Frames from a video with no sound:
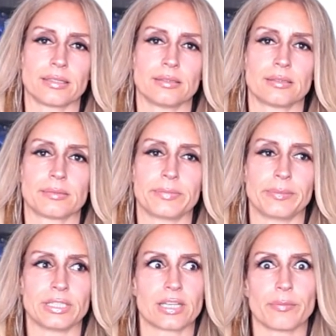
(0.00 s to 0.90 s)
as
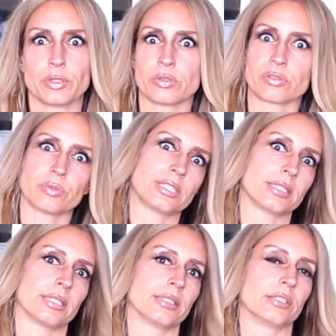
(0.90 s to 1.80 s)
maybe taboo as we
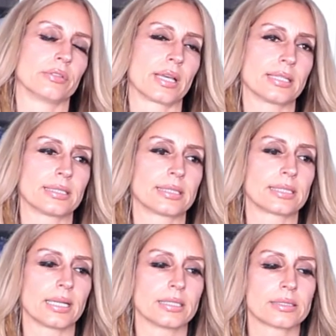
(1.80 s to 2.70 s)
see it in the United
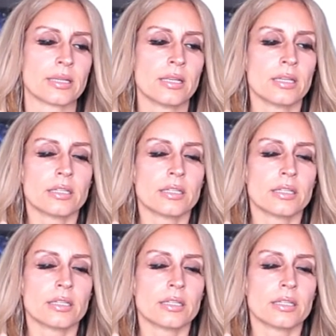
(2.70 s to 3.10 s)
States.